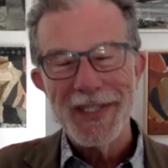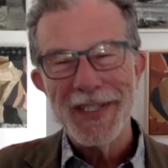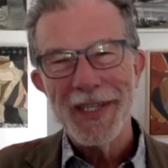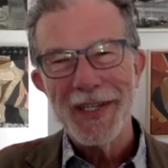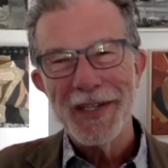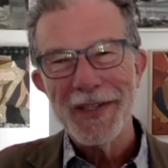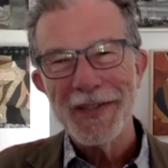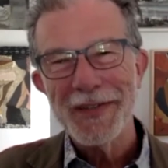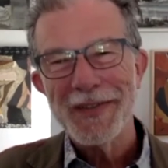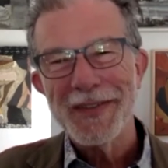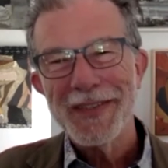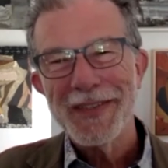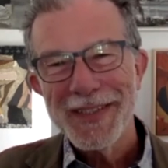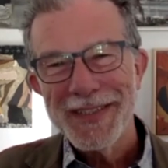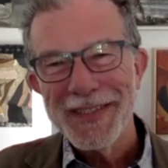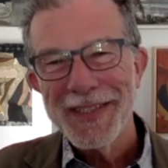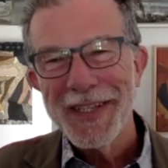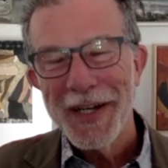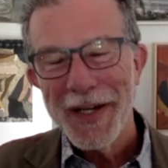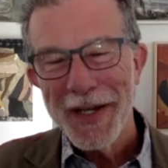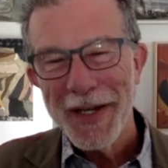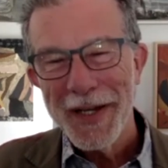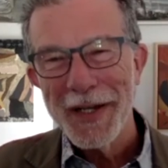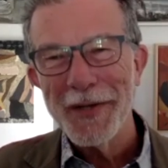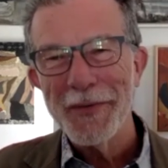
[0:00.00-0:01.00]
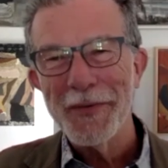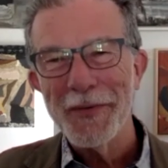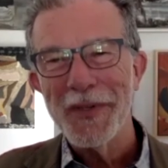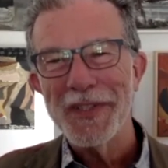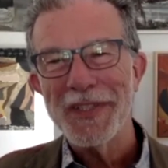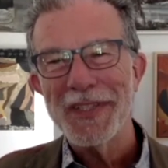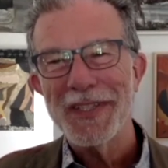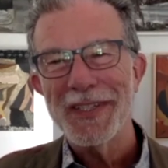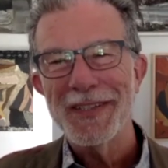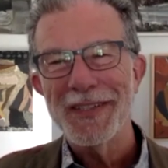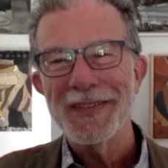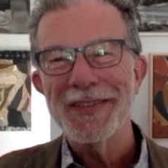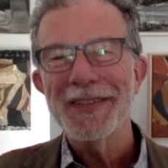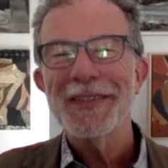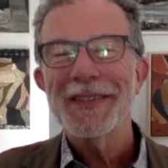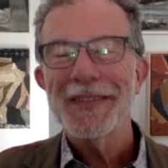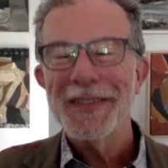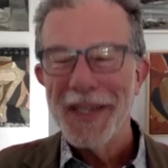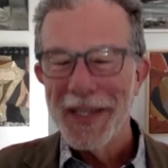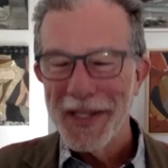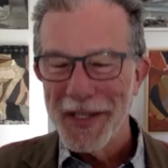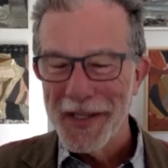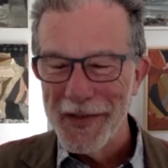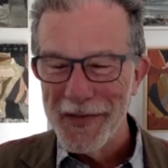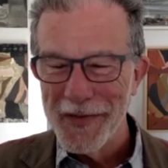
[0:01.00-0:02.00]
So, Diana Watson,
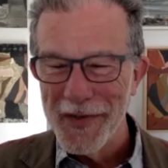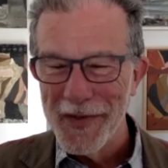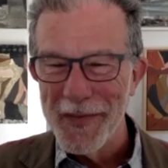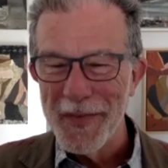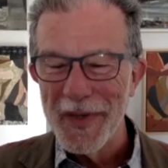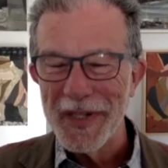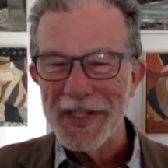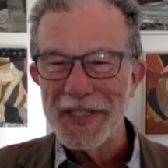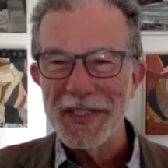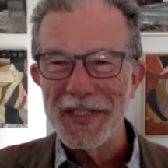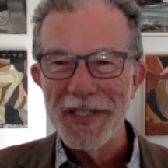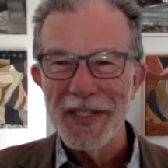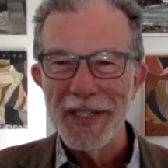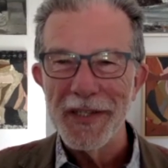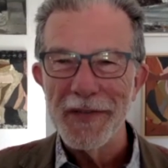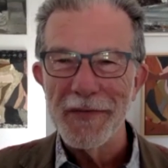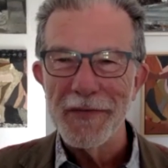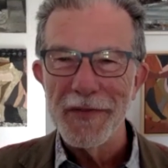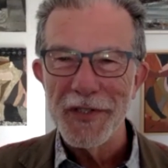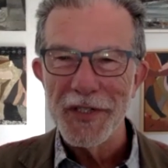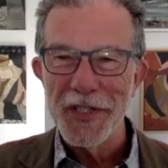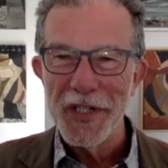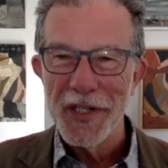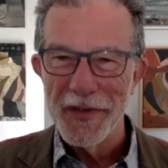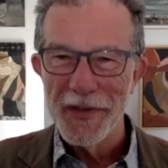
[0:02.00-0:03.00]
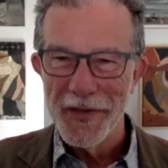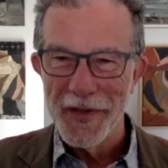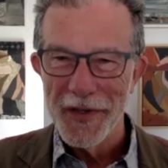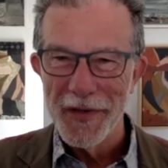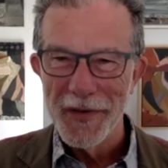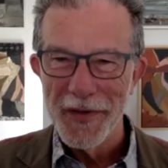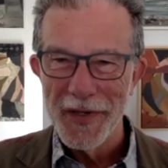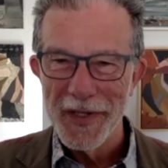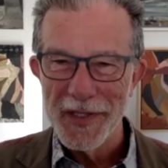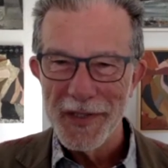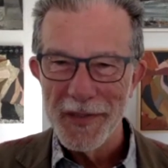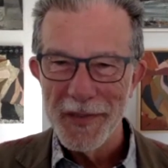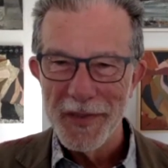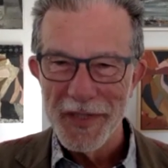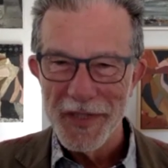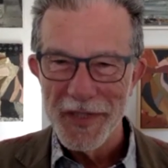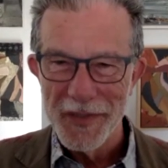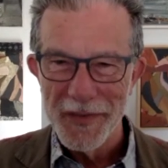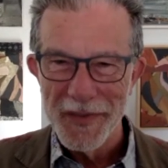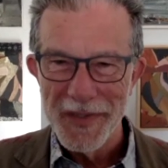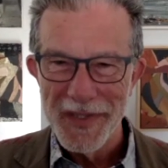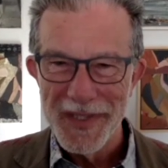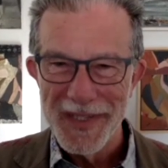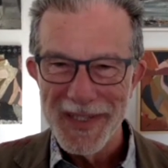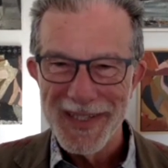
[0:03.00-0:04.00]
thank you very much indeed for sharing your
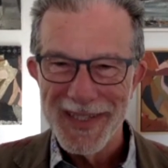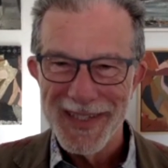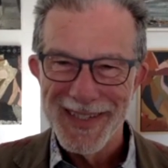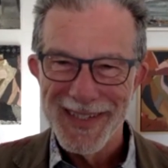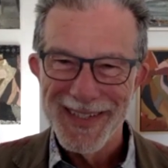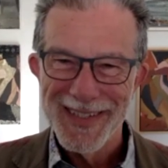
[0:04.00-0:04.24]
exhibition with us.